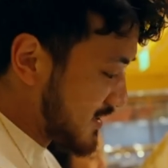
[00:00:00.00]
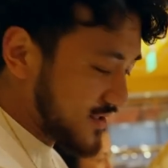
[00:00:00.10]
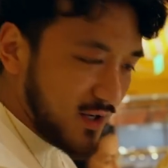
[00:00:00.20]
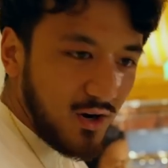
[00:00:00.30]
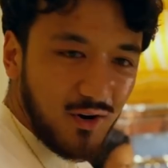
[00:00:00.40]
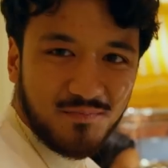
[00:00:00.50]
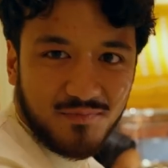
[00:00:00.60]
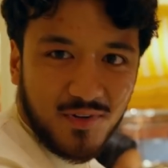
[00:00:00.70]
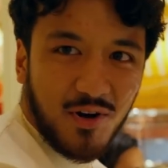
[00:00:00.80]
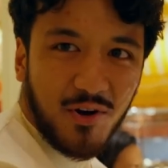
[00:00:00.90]
So,
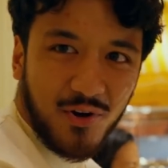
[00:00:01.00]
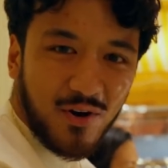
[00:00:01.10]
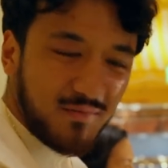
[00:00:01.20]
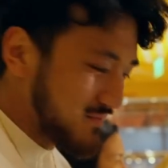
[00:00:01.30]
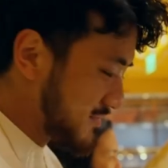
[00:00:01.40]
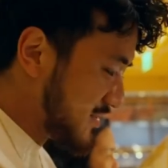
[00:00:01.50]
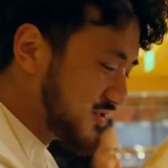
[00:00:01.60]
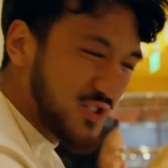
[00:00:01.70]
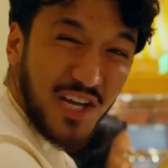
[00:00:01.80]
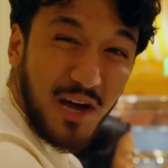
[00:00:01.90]
you know, they're
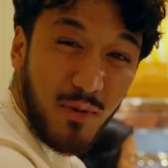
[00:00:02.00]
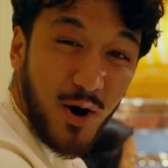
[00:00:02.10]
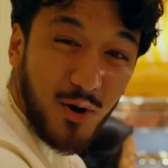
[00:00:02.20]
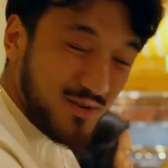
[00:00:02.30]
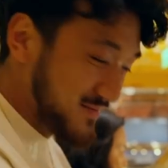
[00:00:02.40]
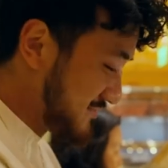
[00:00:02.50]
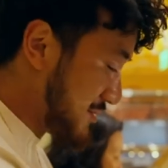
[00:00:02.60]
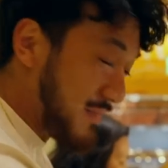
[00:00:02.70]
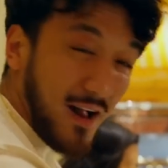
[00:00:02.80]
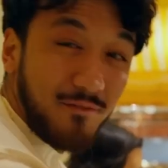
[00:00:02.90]
GMO
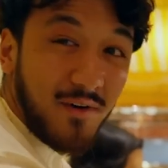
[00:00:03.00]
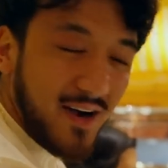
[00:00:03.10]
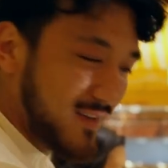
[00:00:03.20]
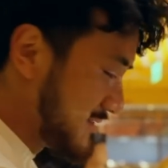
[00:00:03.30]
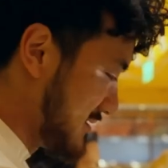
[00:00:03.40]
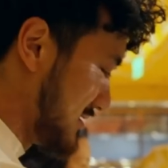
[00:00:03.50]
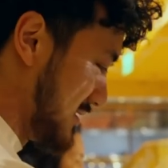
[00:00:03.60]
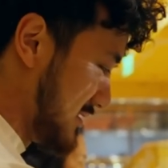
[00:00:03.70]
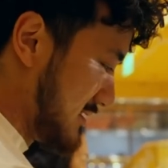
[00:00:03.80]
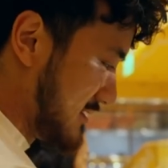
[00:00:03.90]
modified.
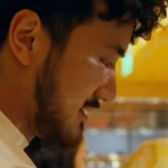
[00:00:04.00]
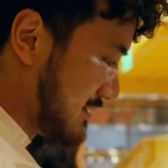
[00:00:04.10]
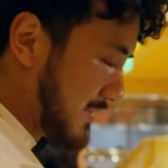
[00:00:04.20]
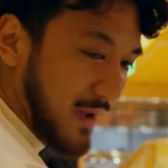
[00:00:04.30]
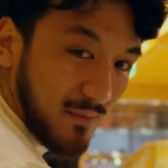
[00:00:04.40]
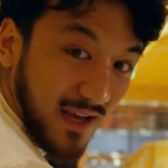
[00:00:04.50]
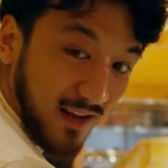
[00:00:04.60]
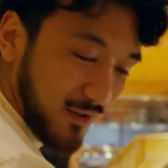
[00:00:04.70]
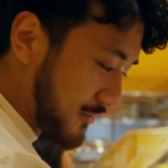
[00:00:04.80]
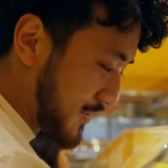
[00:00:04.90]
Maybe I'm
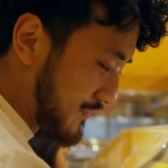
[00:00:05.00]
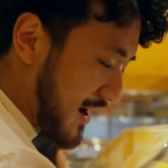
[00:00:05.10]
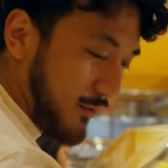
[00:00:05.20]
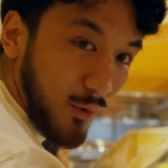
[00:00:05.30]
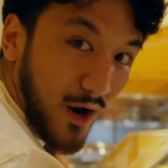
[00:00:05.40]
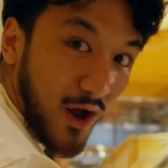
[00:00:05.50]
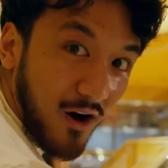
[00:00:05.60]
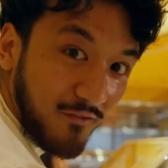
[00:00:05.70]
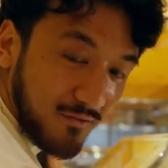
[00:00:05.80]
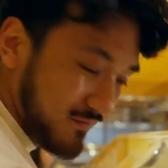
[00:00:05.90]
getting a little bit of that
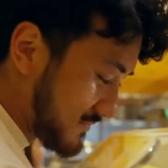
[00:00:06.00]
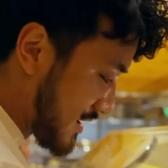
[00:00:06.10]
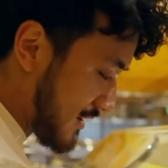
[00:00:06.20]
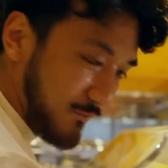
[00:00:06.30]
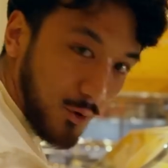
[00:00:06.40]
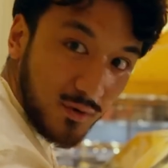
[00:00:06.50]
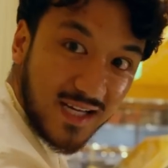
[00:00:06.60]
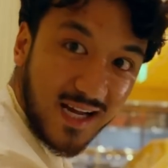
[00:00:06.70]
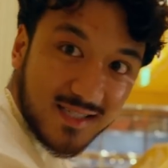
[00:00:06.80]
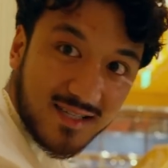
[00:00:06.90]
runoff fruit
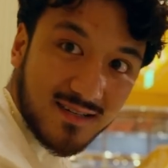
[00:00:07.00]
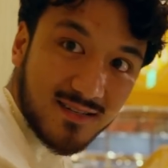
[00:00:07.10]
test.